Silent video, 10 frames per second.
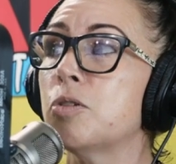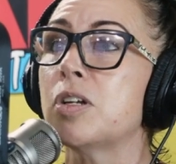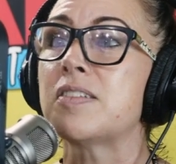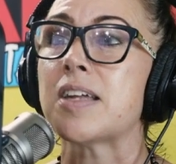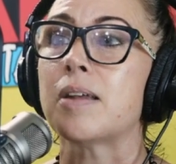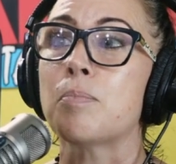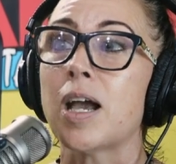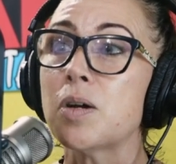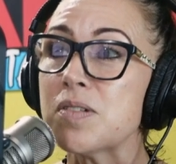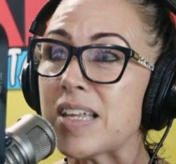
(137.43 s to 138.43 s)
Rudy said,
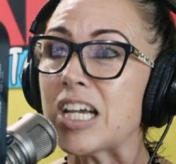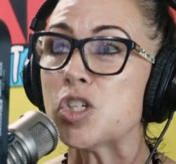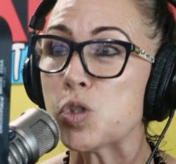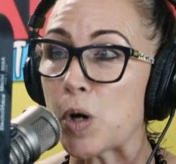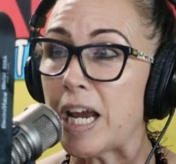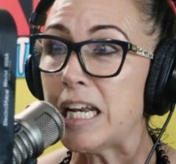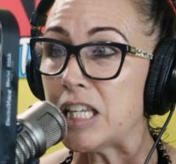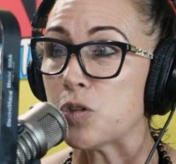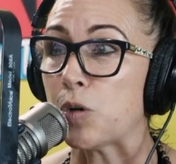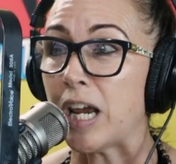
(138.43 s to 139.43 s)
Mike was like a train
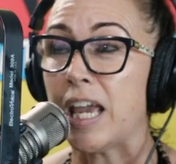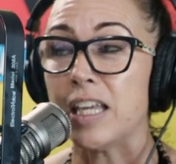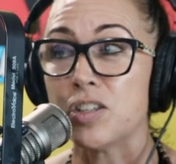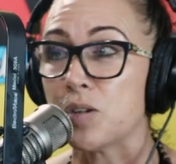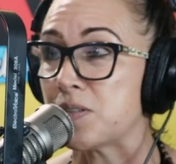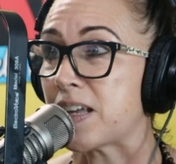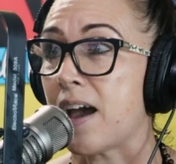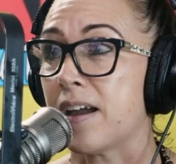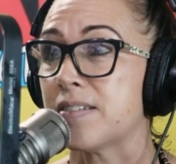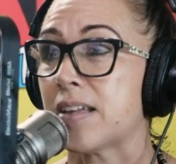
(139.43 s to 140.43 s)
in the ring hitting those
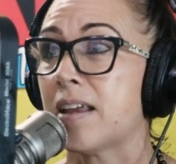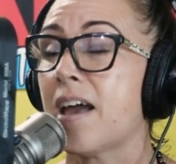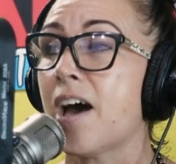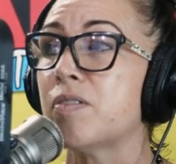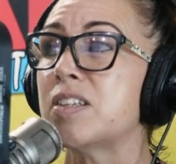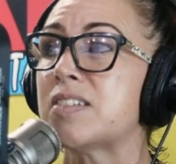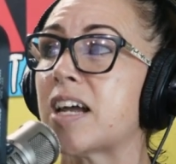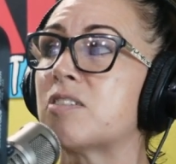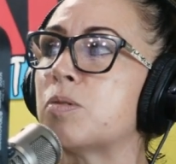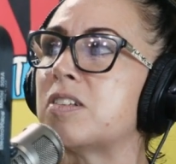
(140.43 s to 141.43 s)
guys, and having
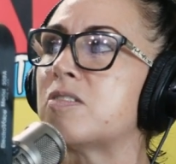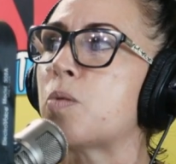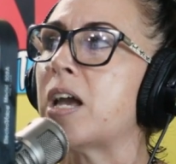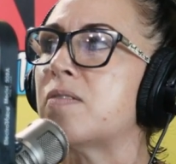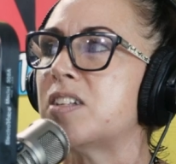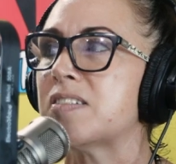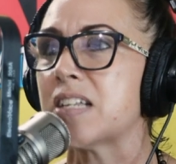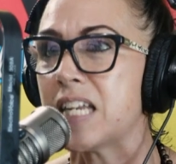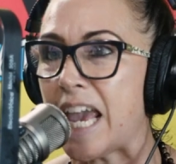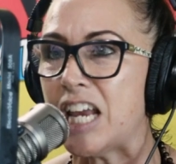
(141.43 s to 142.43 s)
sex was his way of
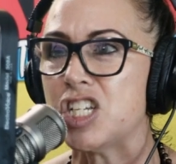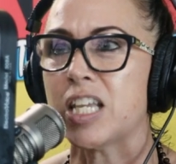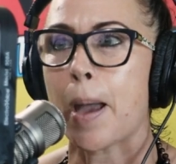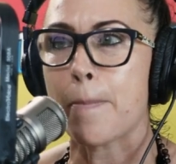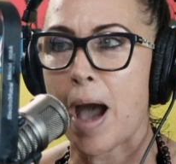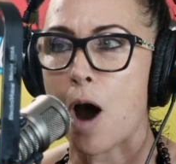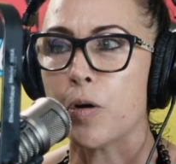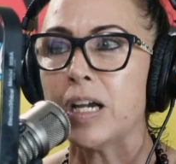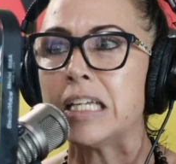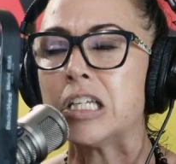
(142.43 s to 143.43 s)
disengaging that
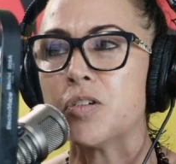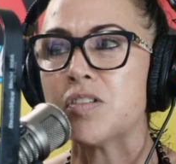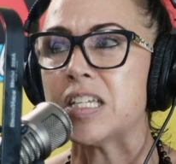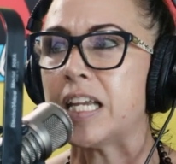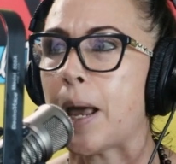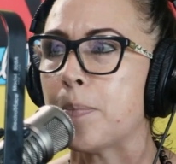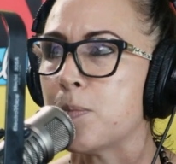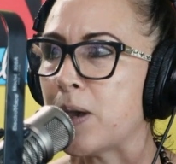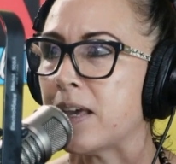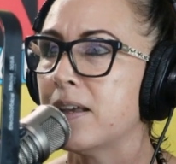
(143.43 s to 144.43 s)
power and loosening up a
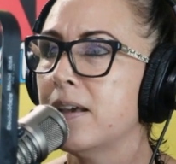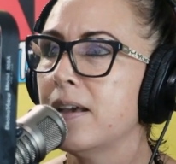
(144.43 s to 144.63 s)
bit.